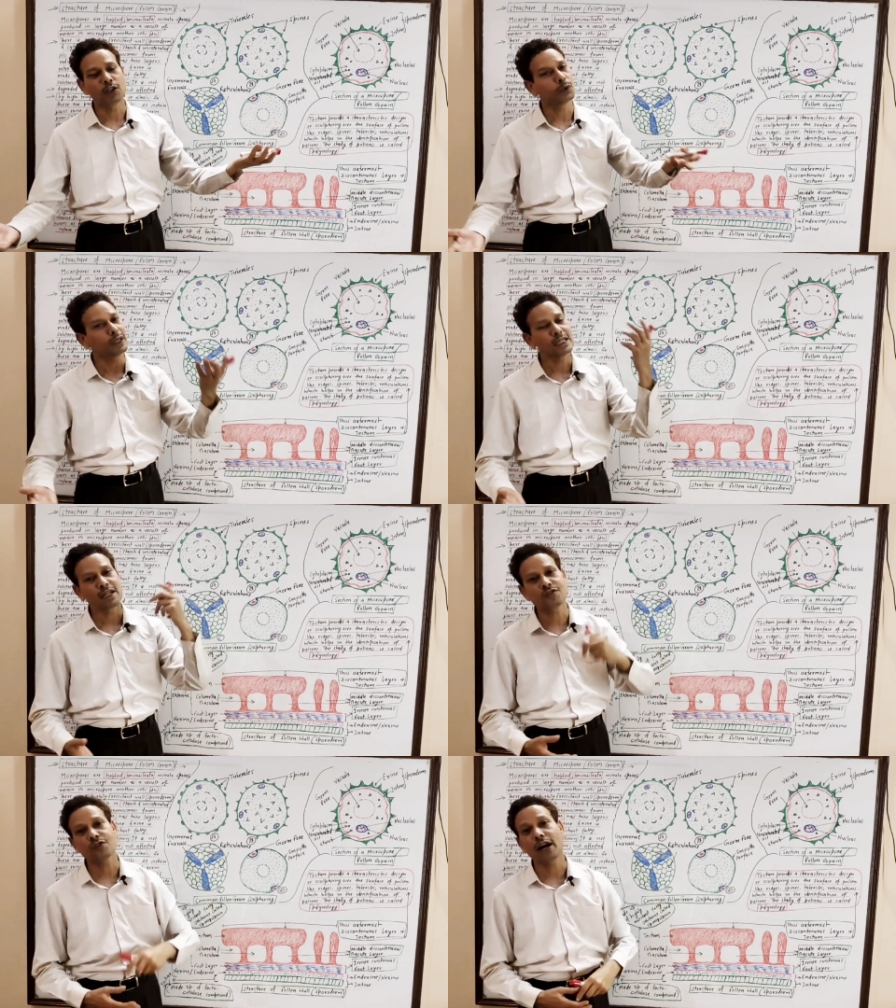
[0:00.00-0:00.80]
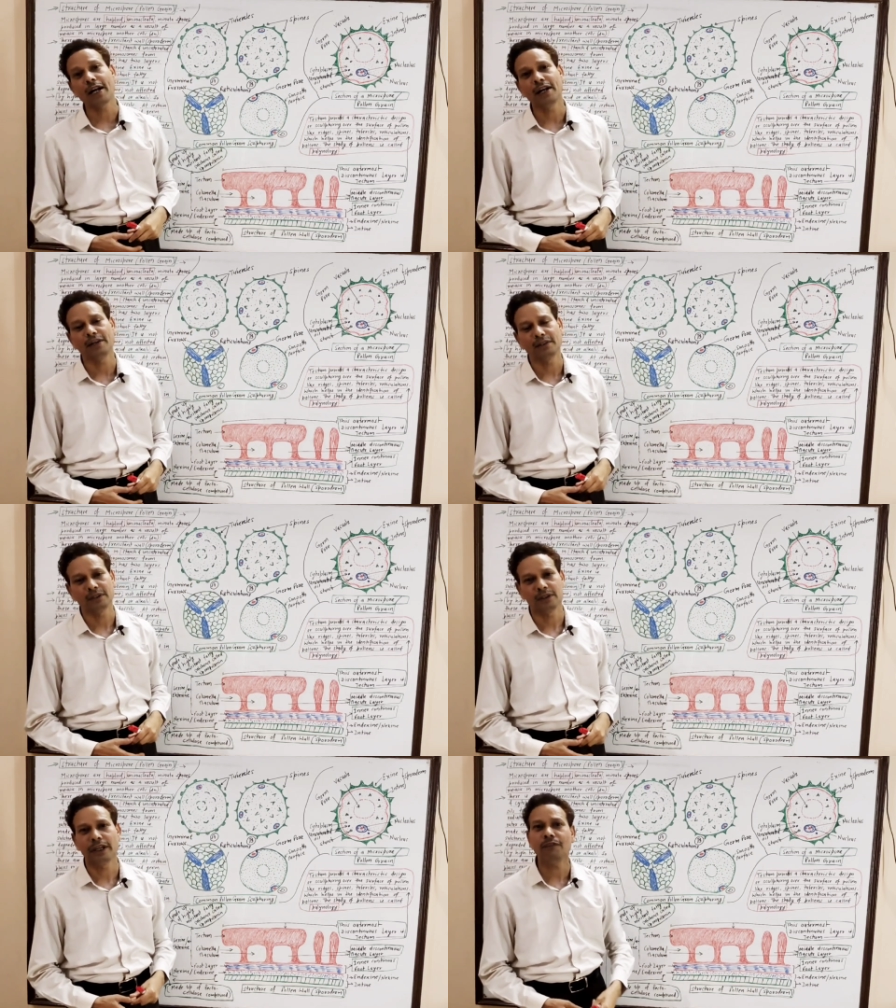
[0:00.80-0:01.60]
So these are studied,
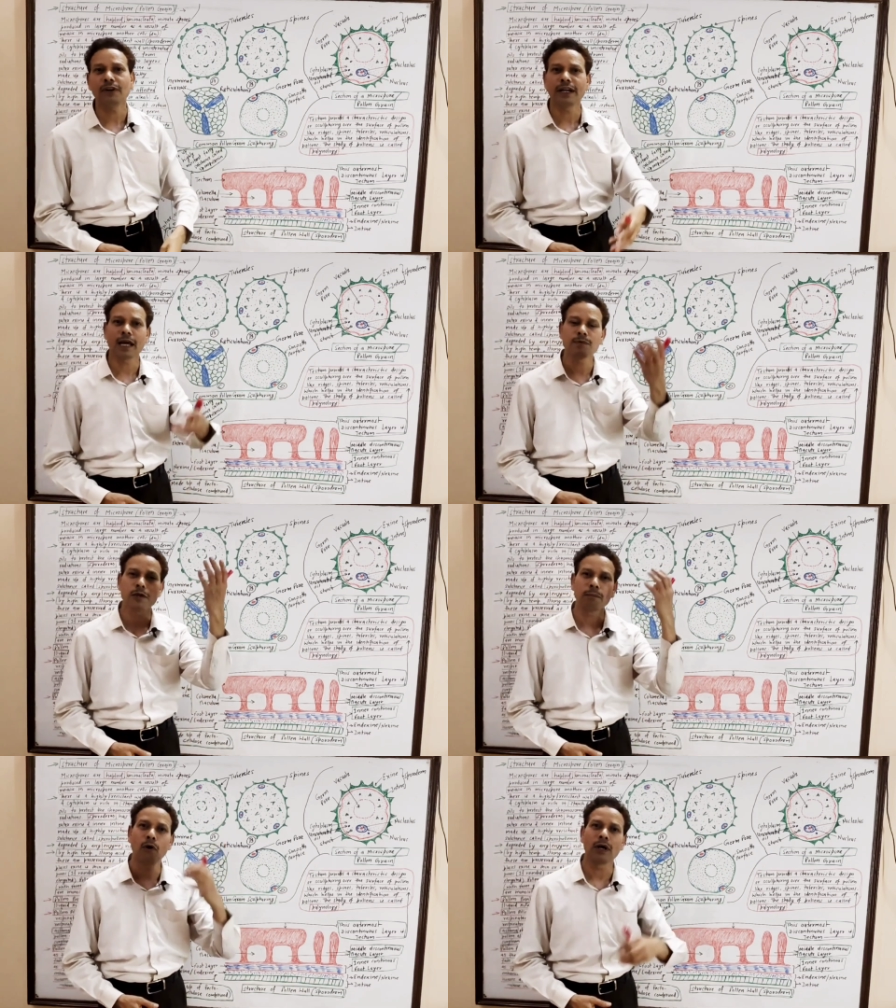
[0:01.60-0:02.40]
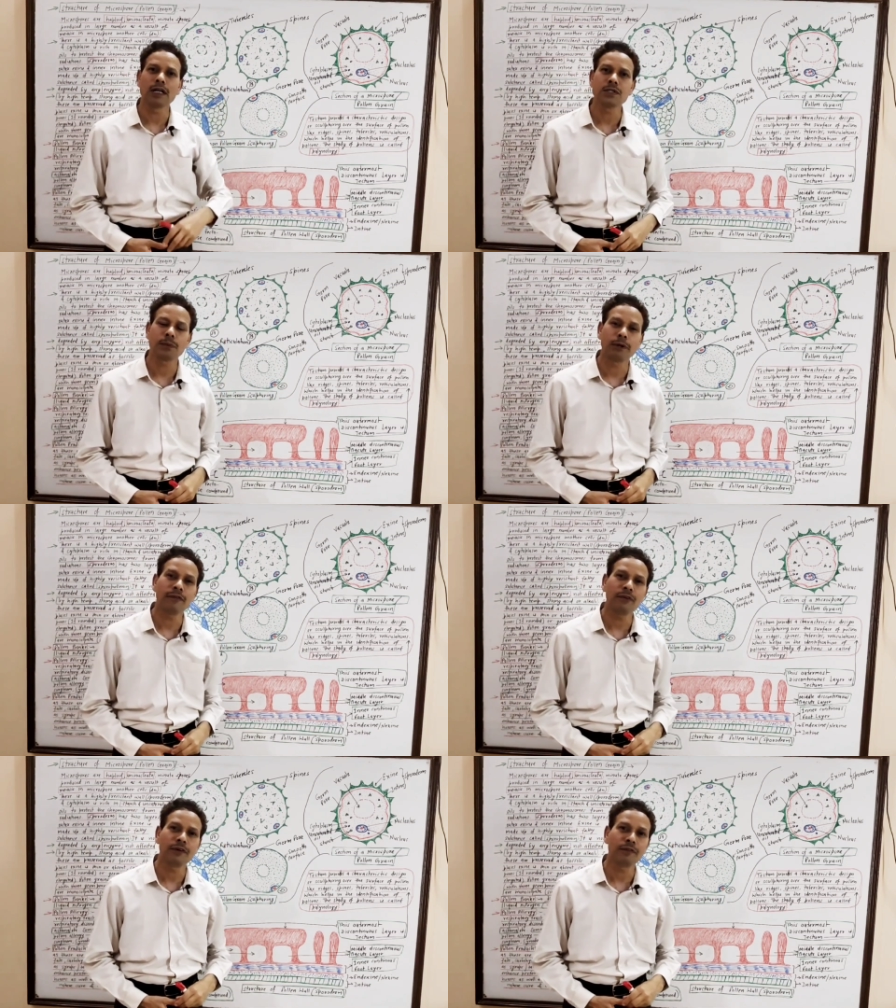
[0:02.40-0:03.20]
different types of pollens of
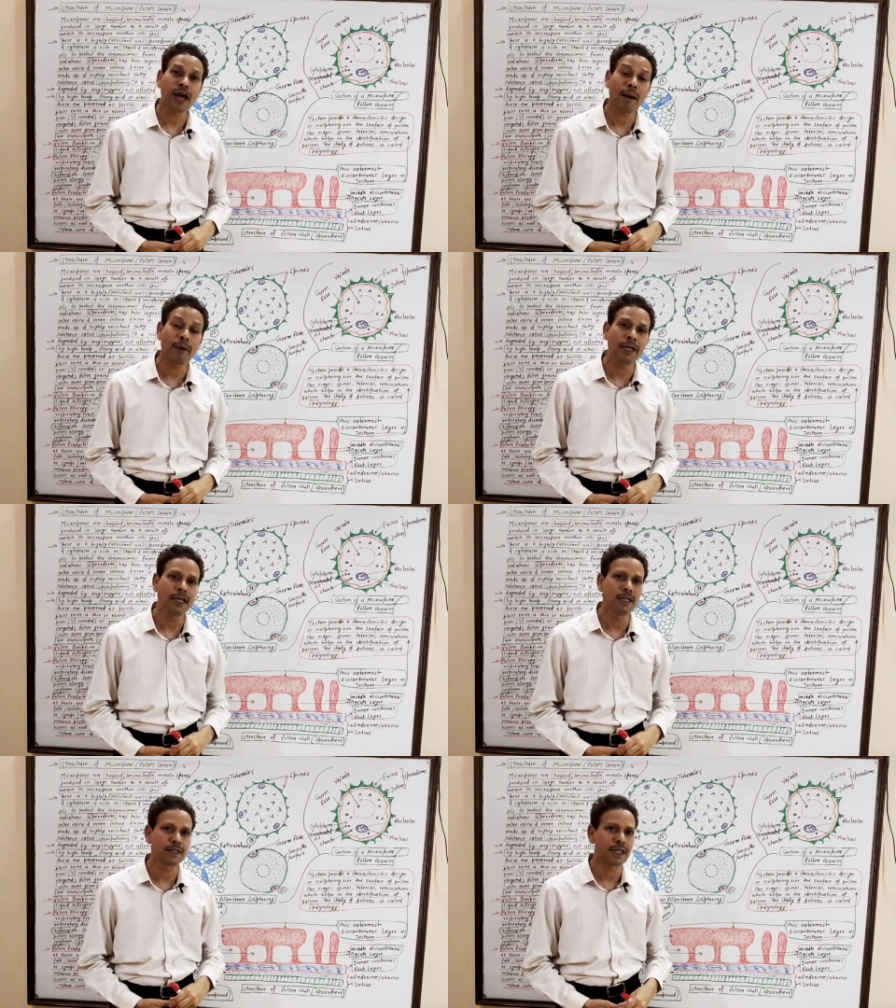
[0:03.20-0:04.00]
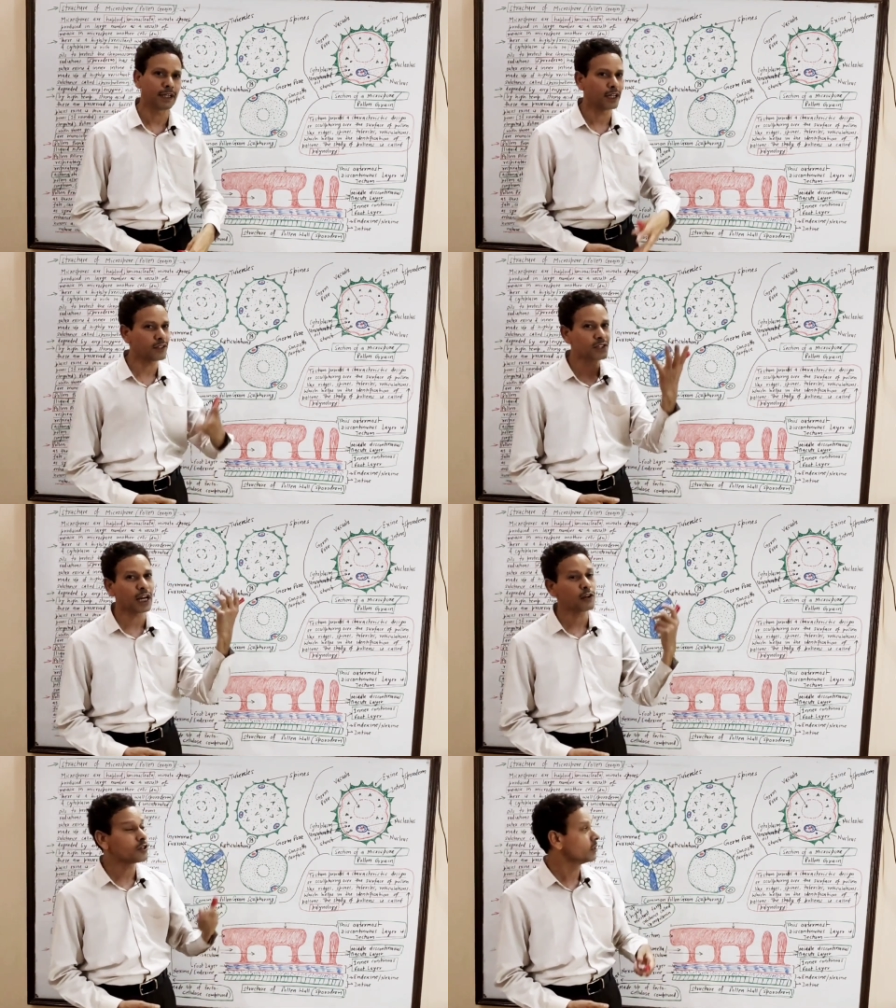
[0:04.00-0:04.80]
different families, and their
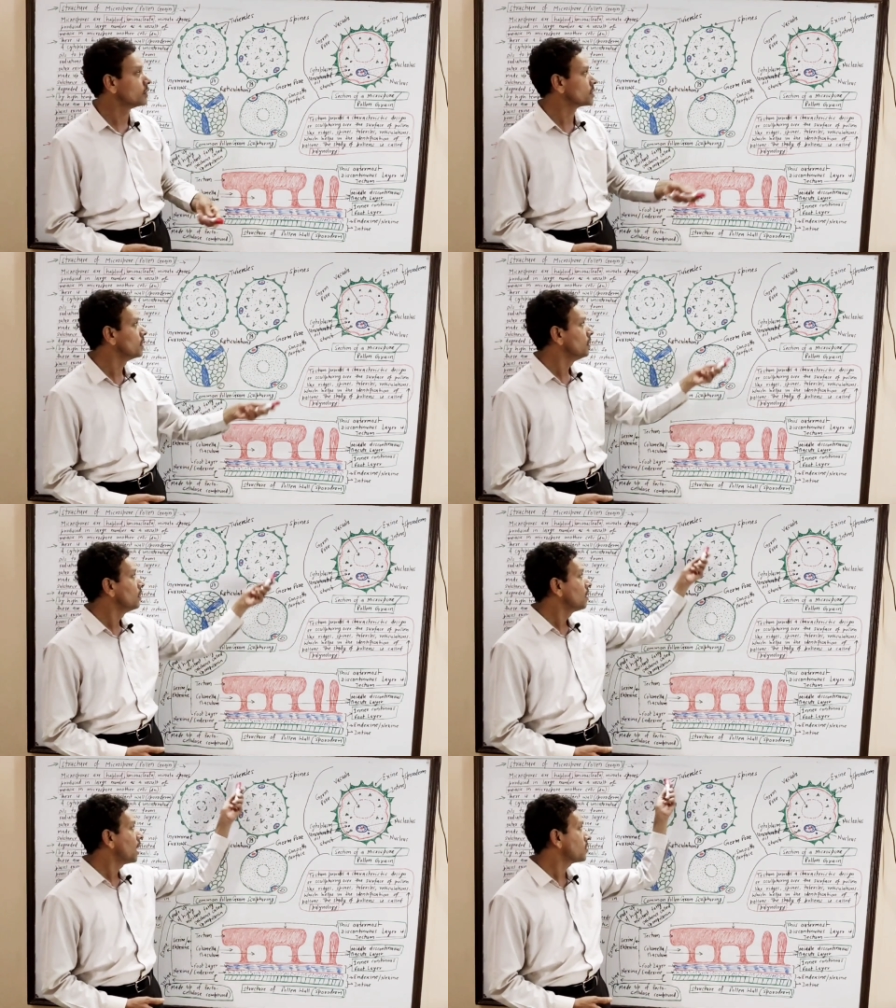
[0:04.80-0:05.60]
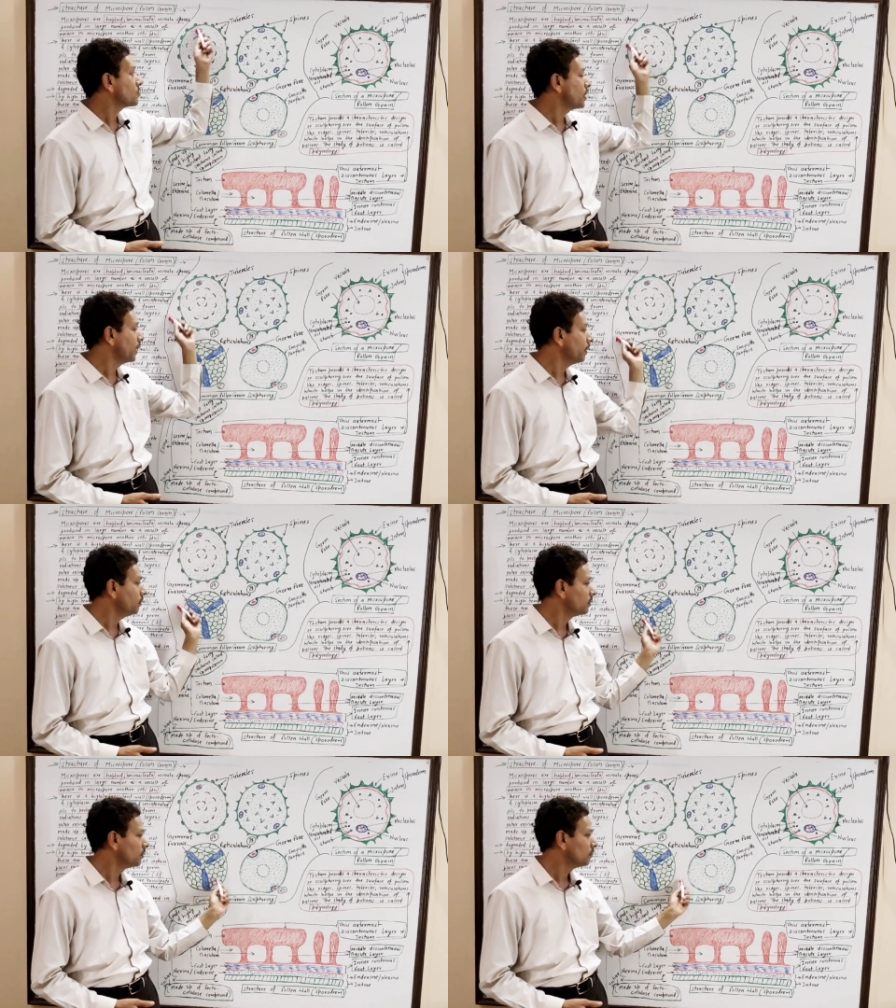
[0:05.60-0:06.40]
structures are
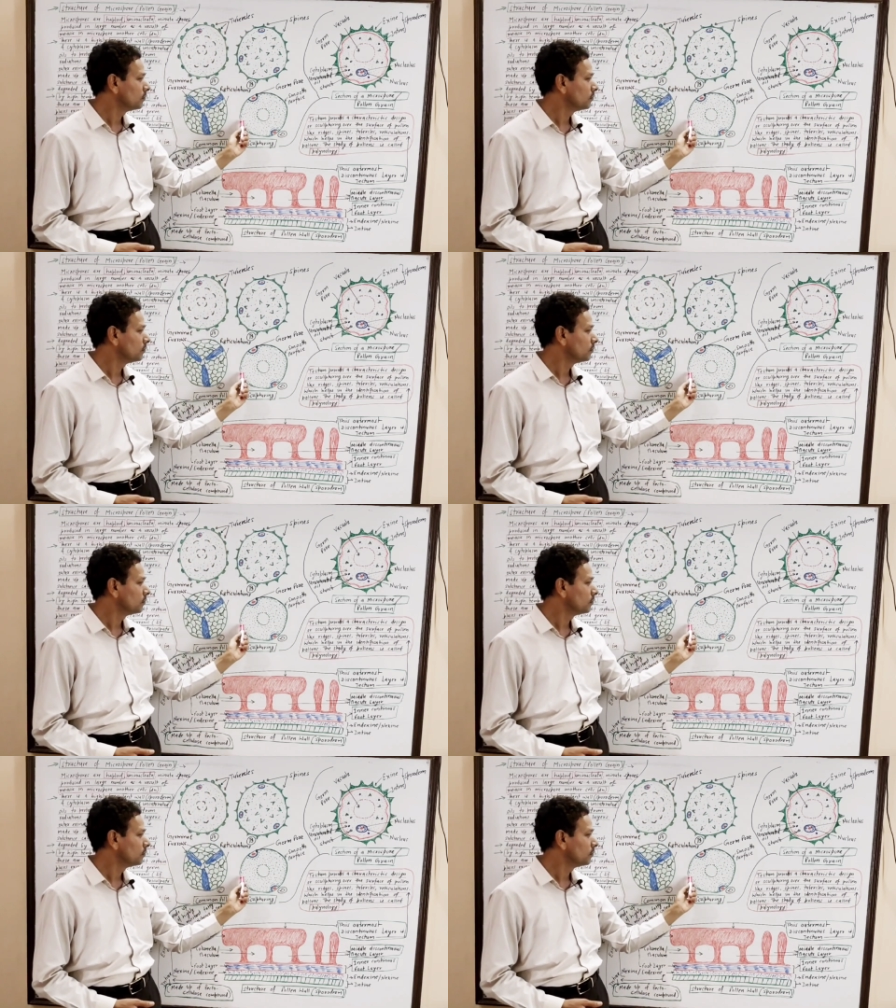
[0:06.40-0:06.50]
studied